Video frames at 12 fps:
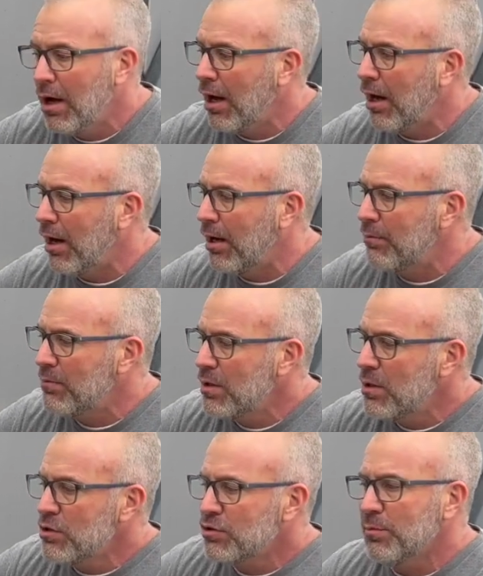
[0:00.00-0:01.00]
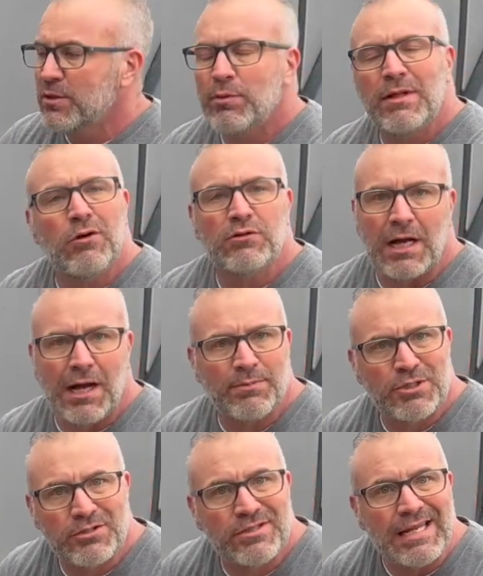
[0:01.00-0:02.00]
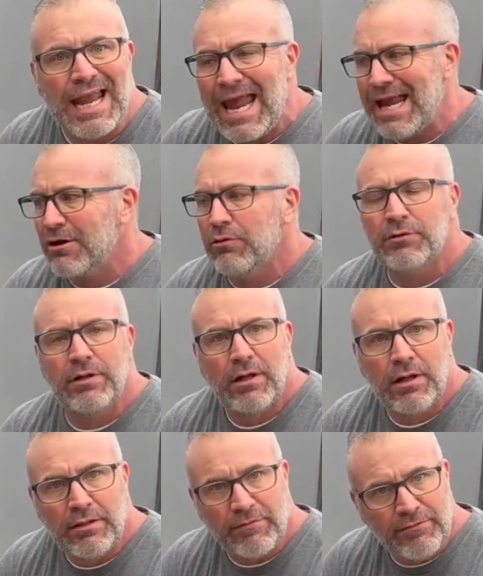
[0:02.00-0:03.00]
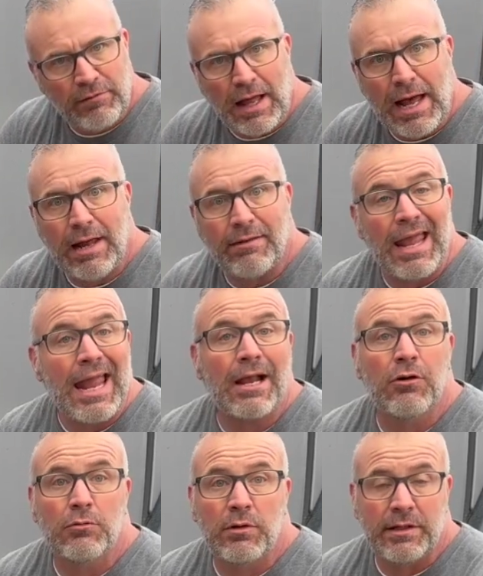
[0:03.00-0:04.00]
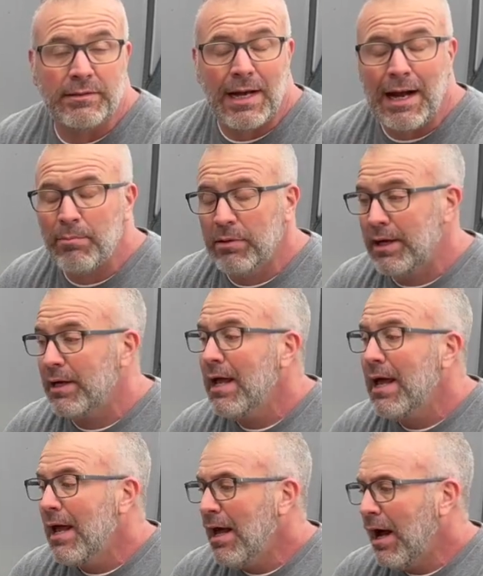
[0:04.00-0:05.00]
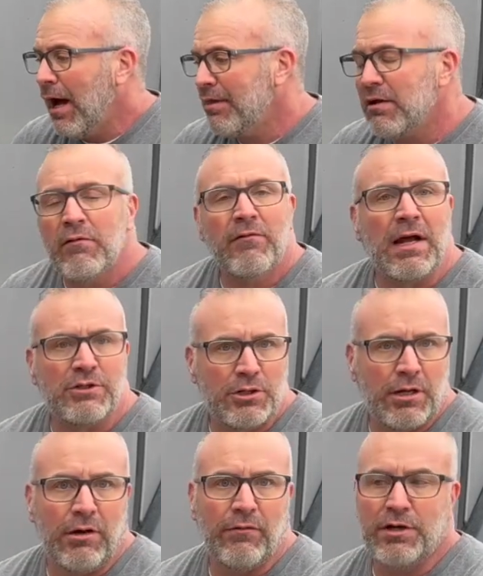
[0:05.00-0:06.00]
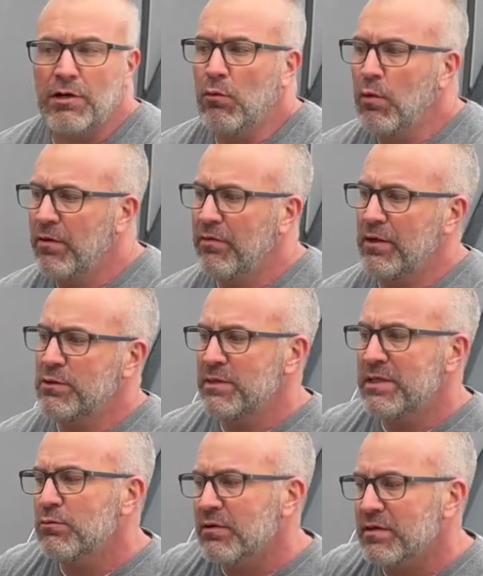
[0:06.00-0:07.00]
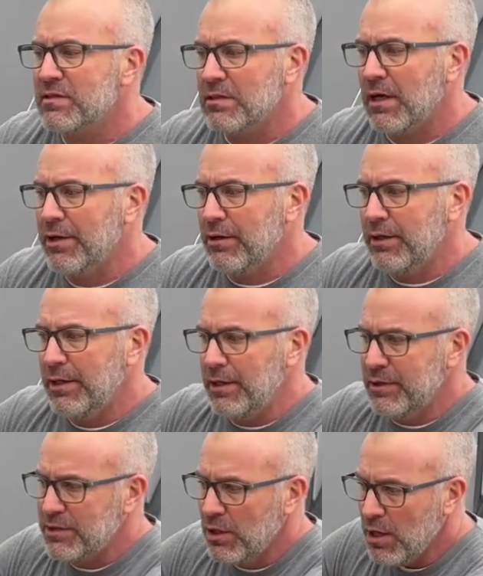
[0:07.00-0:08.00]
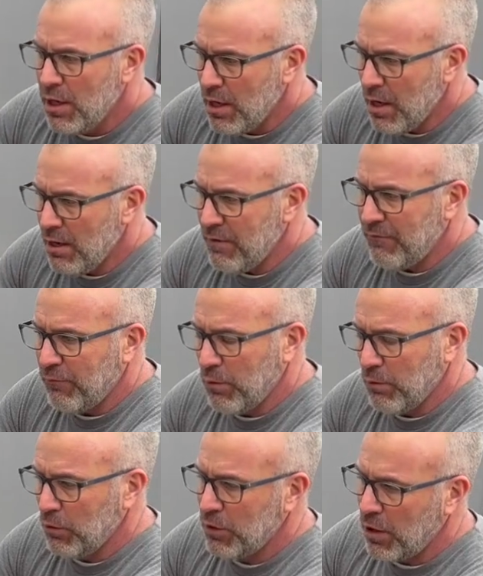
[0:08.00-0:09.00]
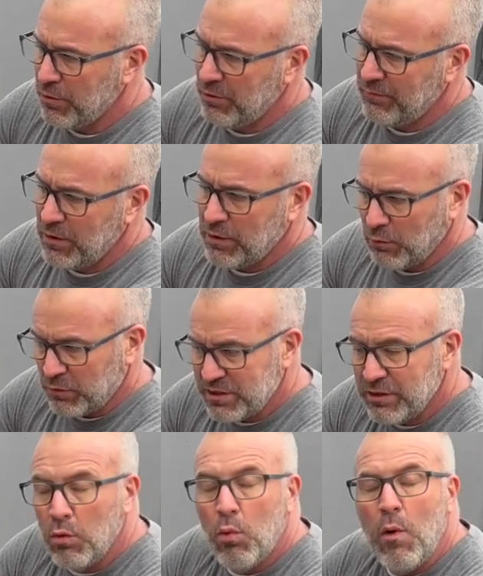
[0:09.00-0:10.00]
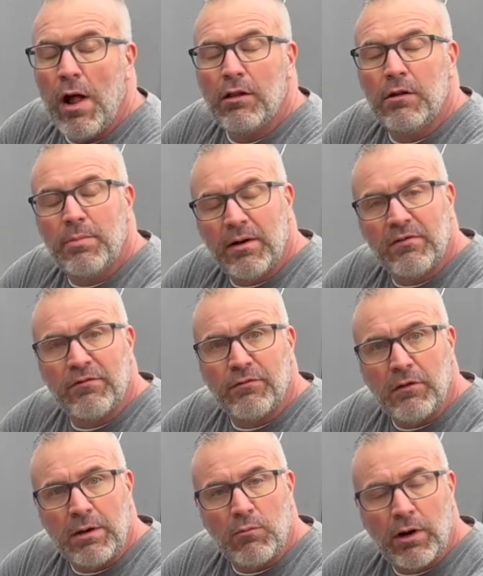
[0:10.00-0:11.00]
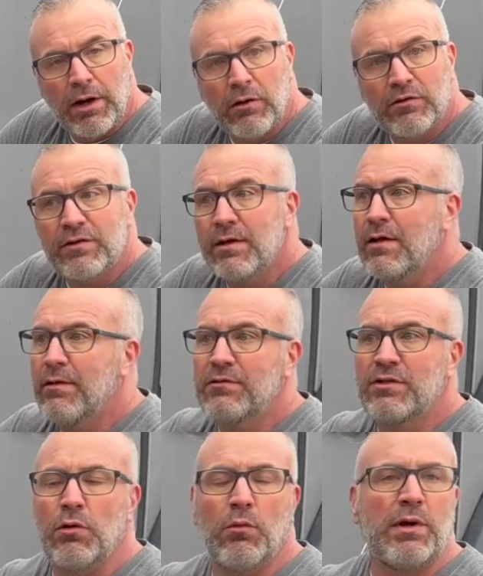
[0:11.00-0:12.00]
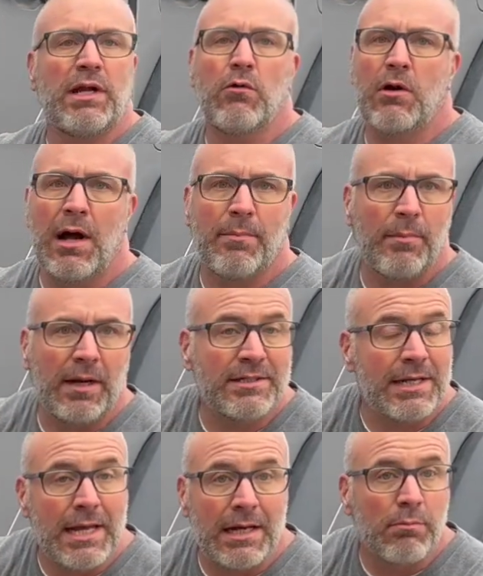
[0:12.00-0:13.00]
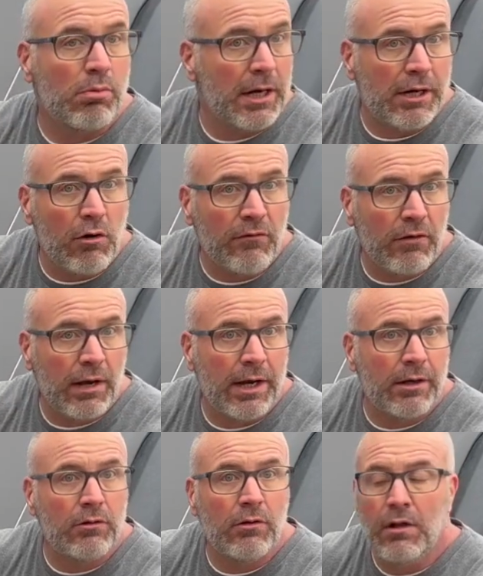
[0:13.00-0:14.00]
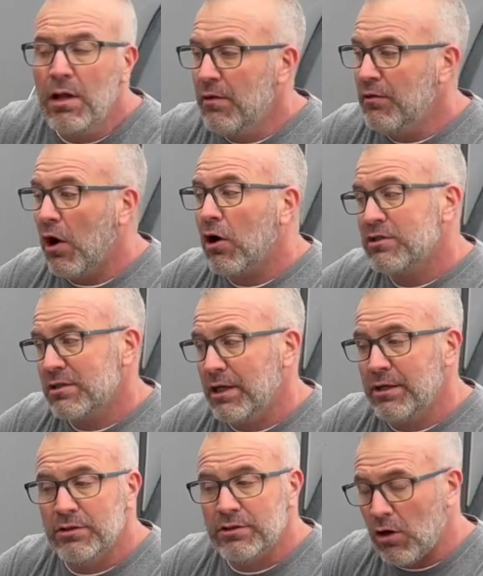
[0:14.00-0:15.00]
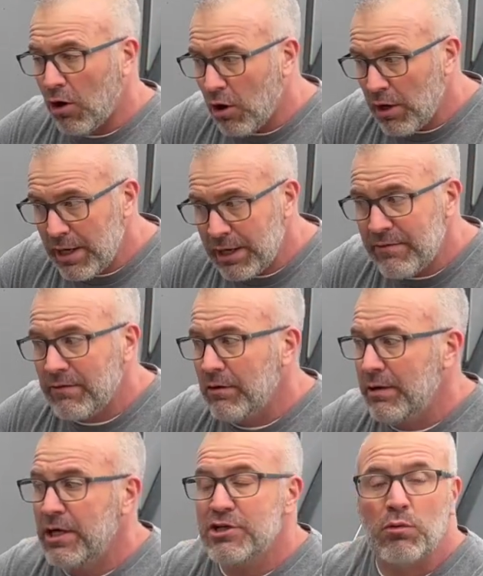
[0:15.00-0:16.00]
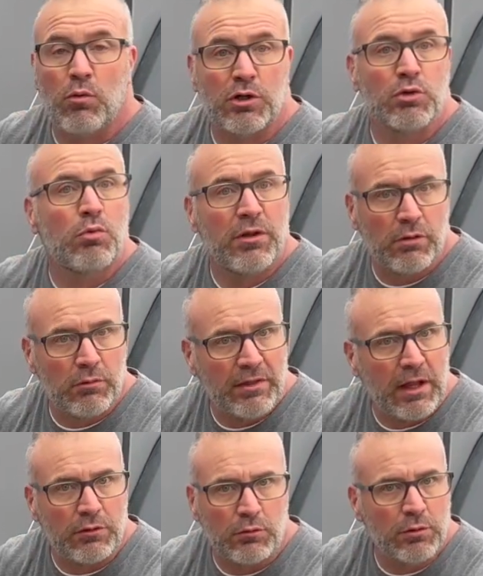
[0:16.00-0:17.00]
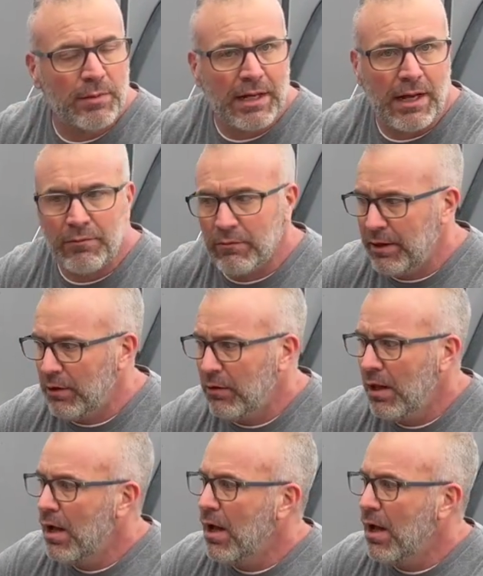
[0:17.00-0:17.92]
So between those options, the angled, the flat, the angled with the top plate, I think we've got you covered. One of the things we did with this slider is if we were to look under the vehicle, we're still well above the frame rails, so we don't compromise any breakover angle. Our sliders, any variation works with or without the Rubicon rail.